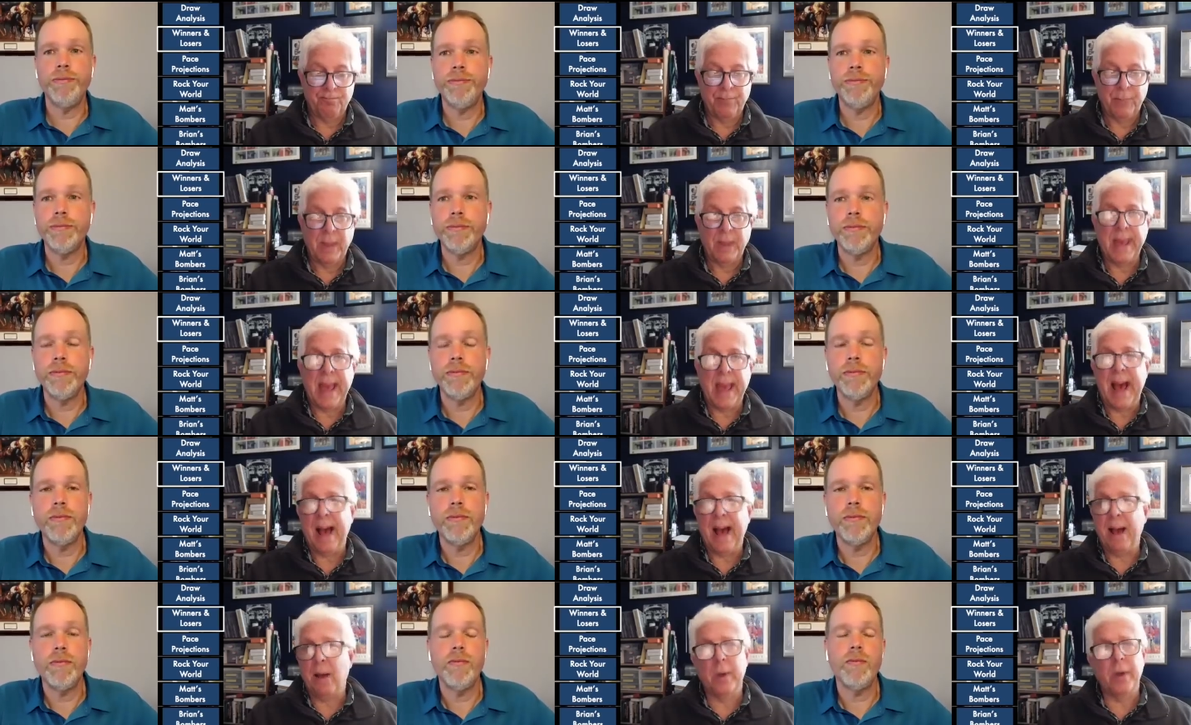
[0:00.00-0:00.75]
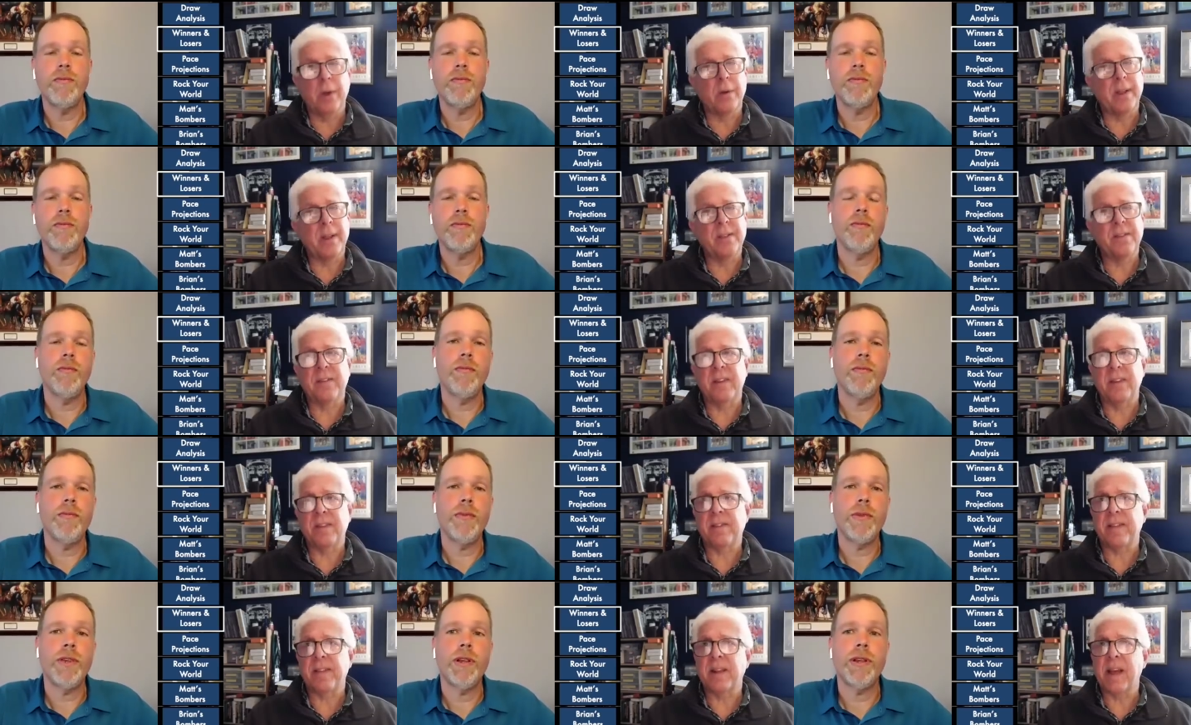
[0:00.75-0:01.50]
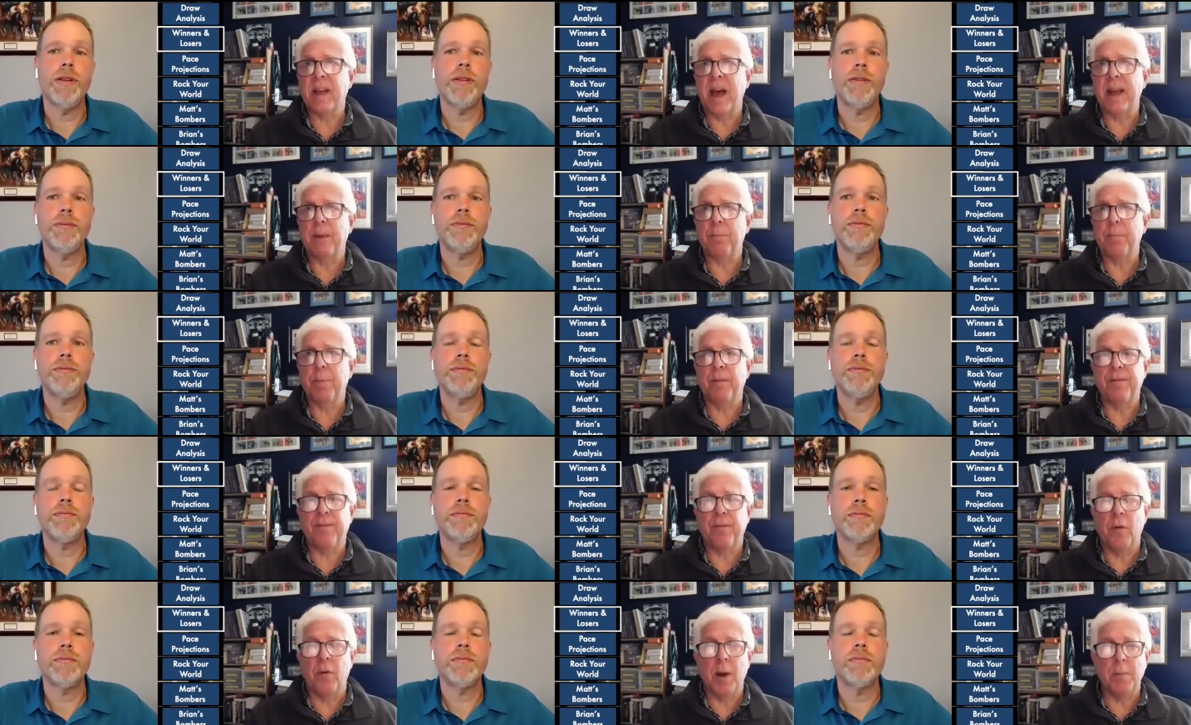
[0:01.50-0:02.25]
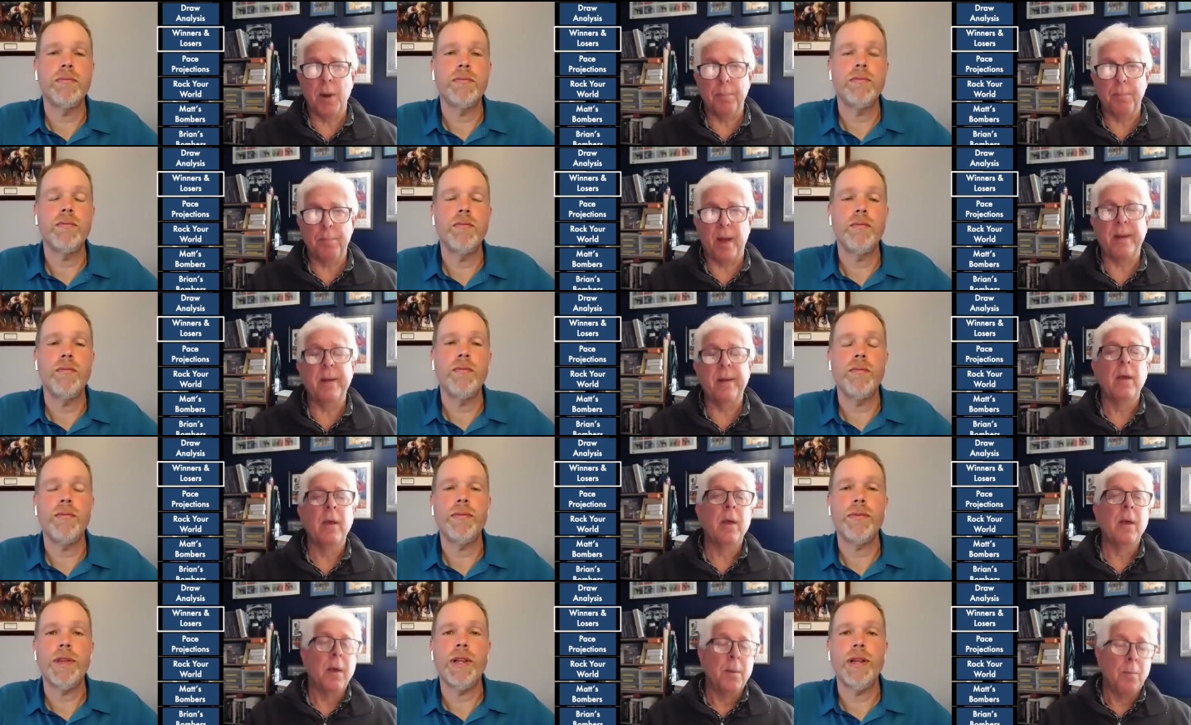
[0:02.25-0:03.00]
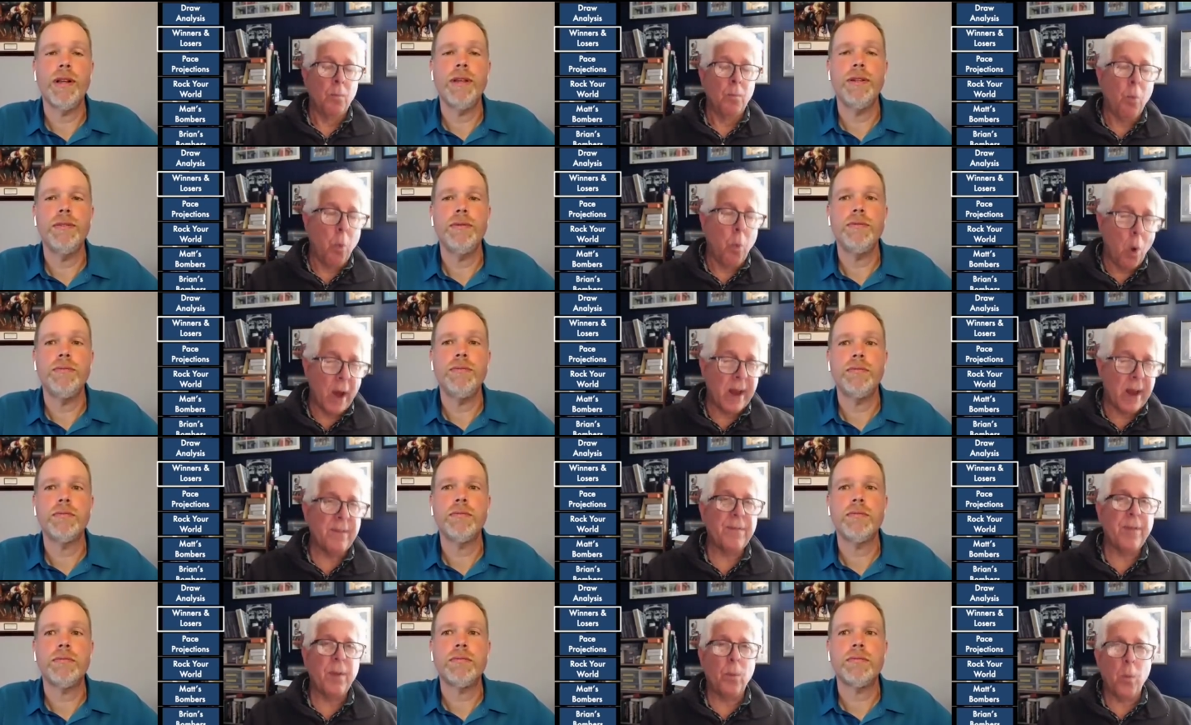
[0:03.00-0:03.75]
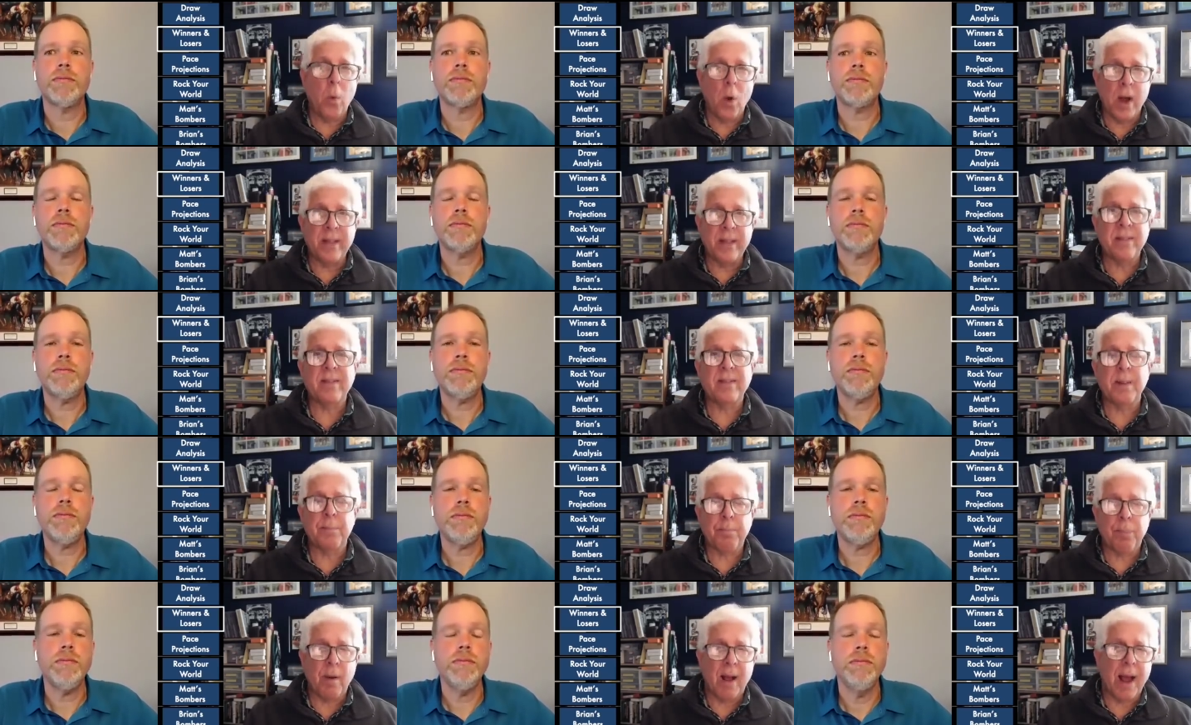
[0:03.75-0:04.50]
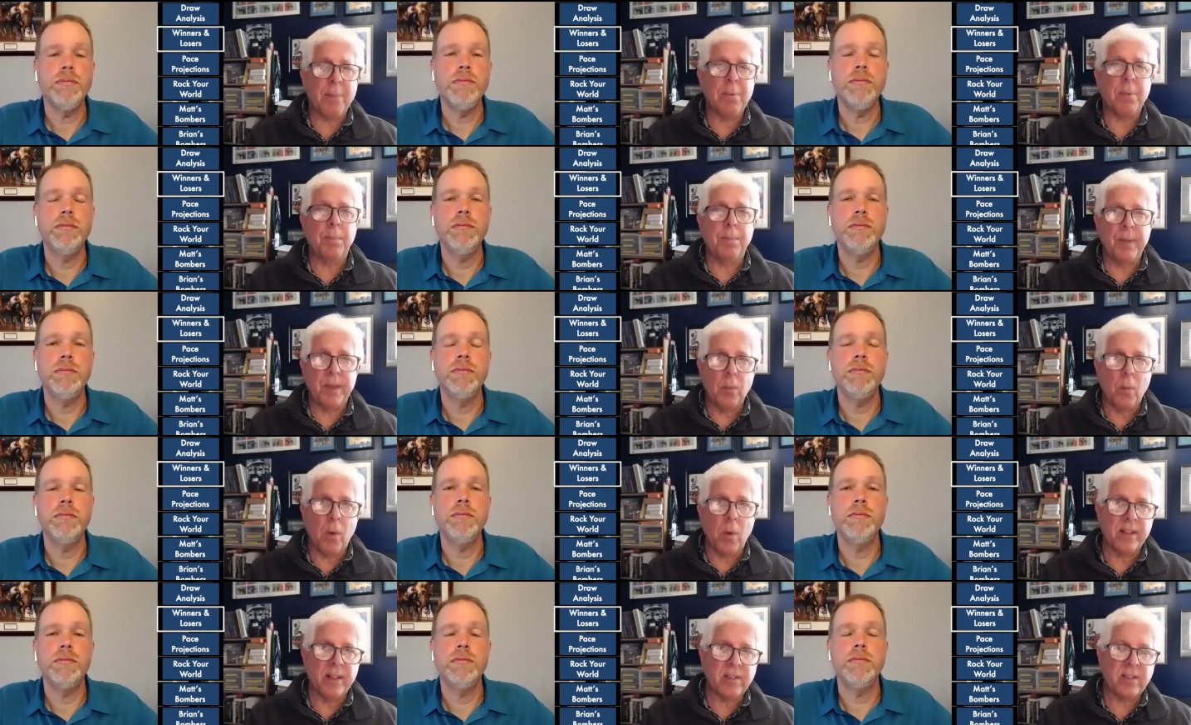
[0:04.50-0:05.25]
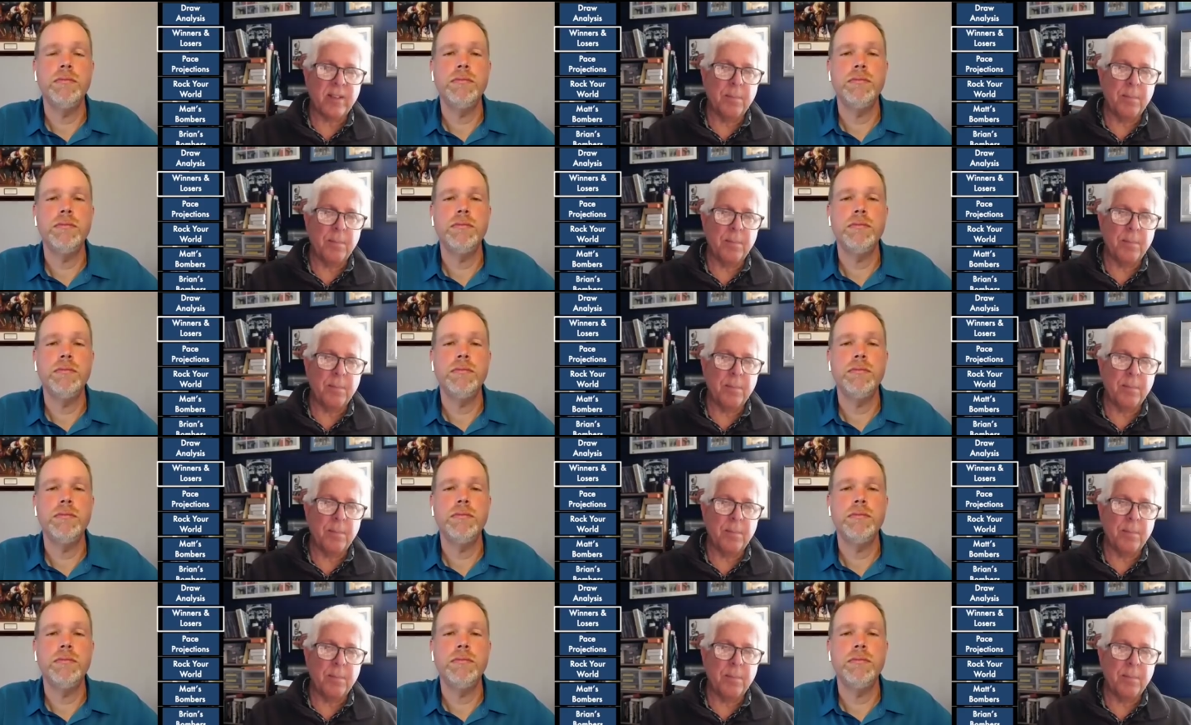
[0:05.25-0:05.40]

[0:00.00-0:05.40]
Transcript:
Speaker 1: Yeah, a real consistent kind of performer, but one of the ones that probably wants to